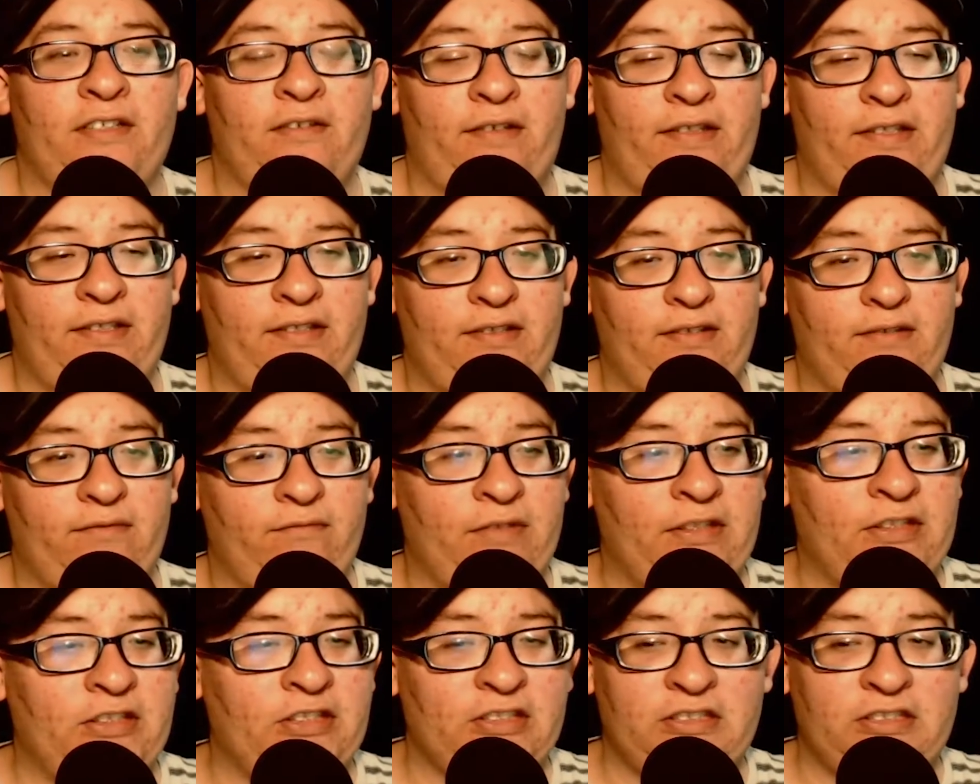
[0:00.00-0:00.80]
Like
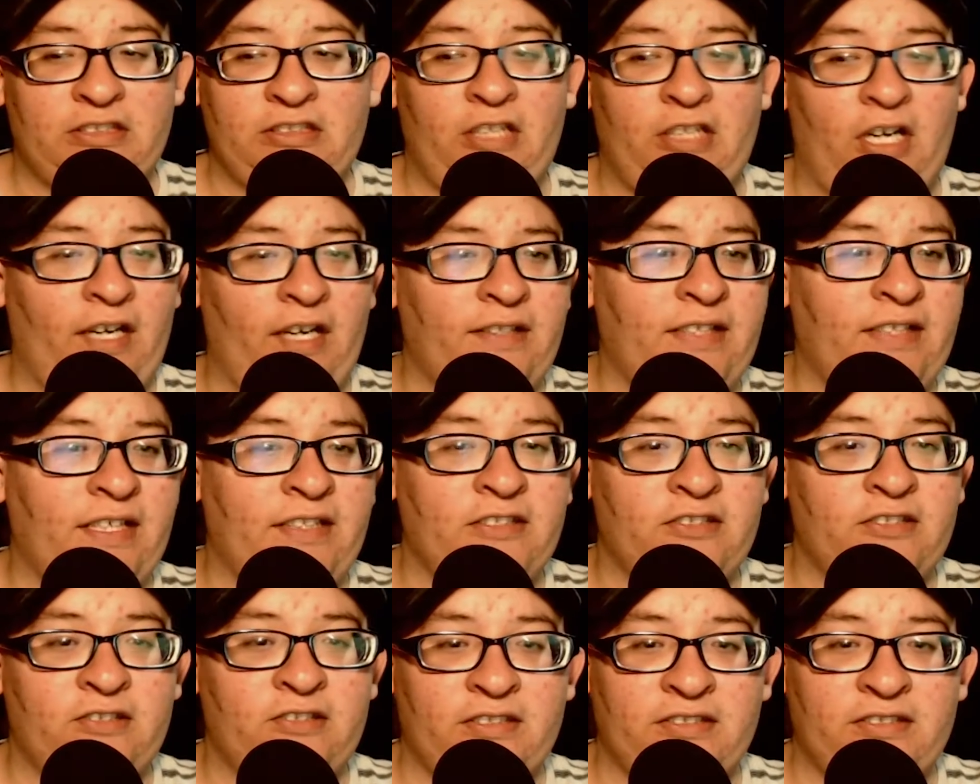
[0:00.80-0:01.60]
we just got that
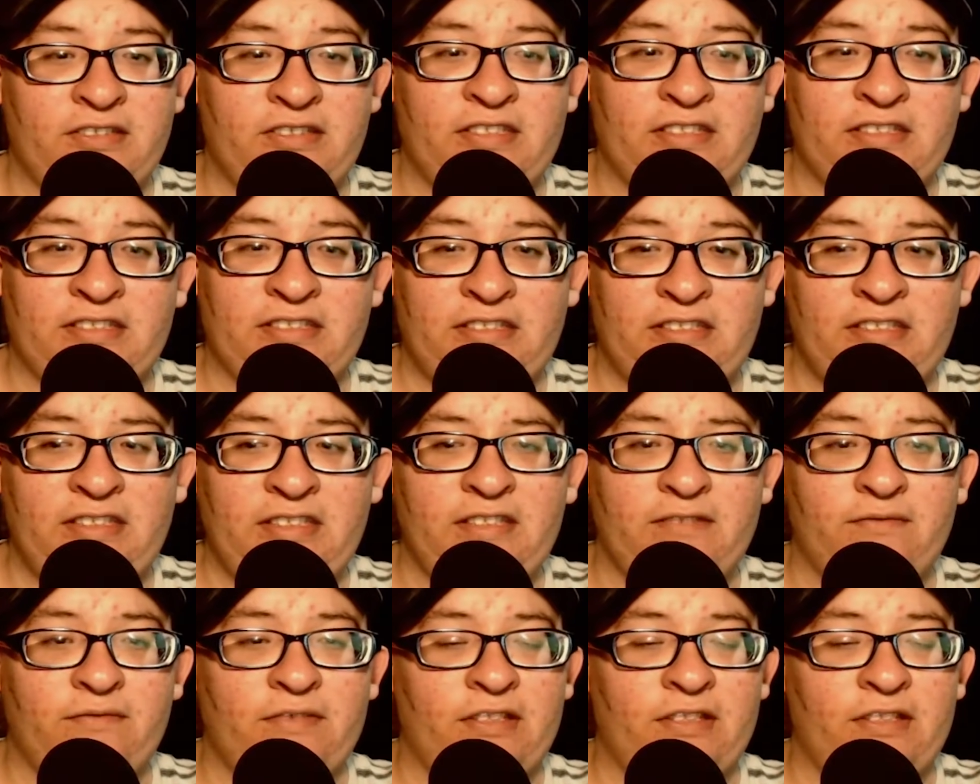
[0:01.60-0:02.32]
in 2016.